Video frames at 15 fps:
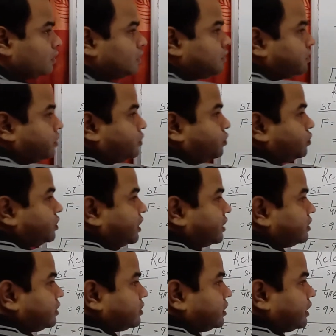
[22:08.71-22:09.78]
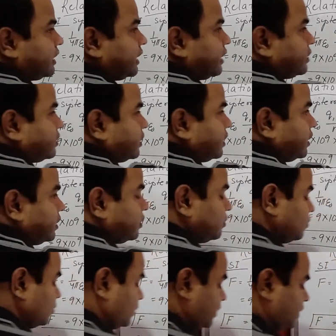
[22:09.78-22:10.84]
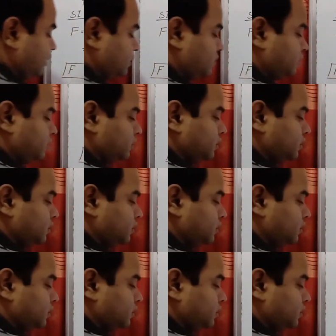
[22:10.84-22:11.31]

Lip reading: The two charges are x into x.